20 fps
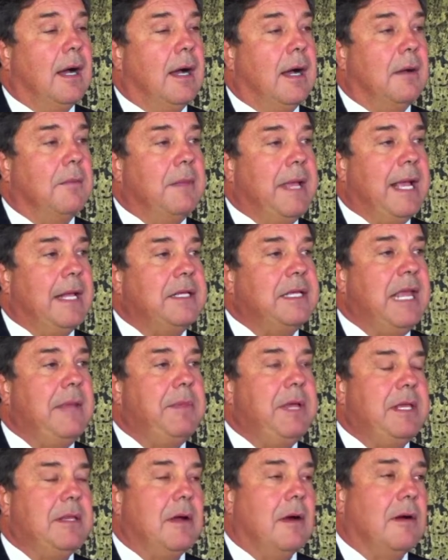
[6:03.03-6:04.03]
Um, and
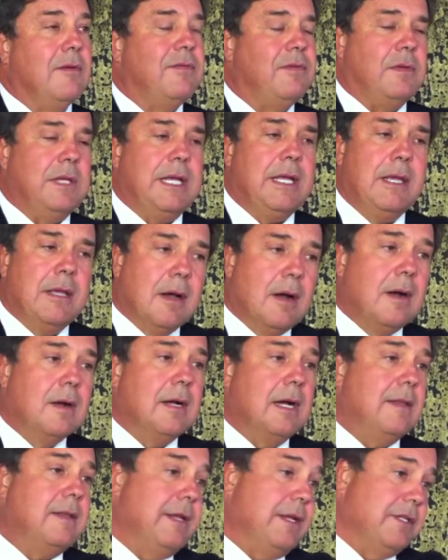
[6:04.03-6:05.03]
keeping our fleet
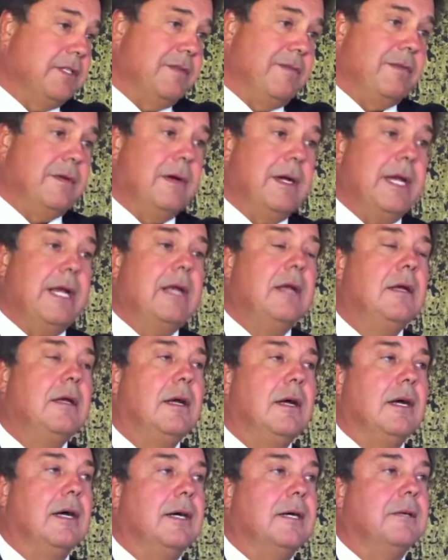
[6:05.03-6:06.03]
young, I think, is a very
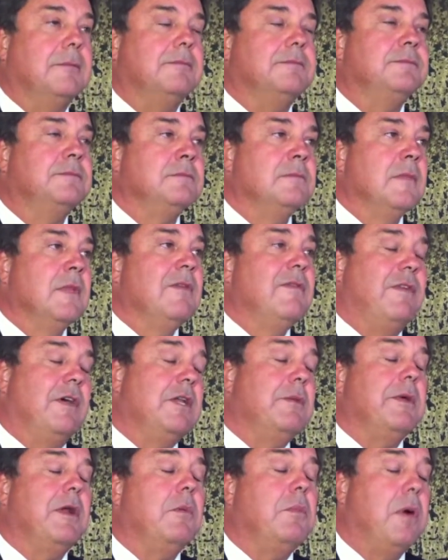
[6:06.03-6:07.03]
um,
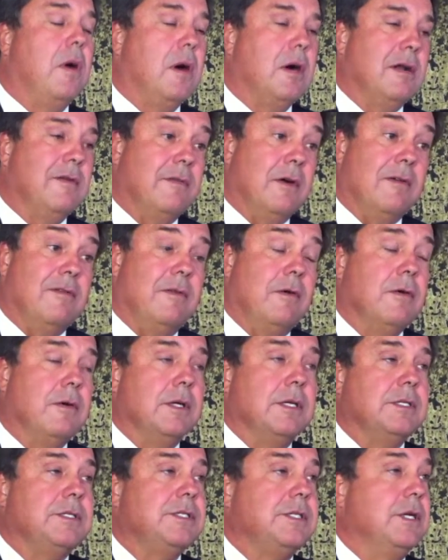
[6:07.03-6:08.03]
fundamental part of our
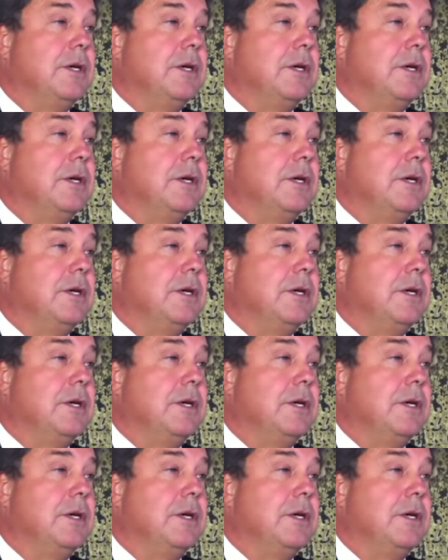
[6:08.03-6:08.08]
focus.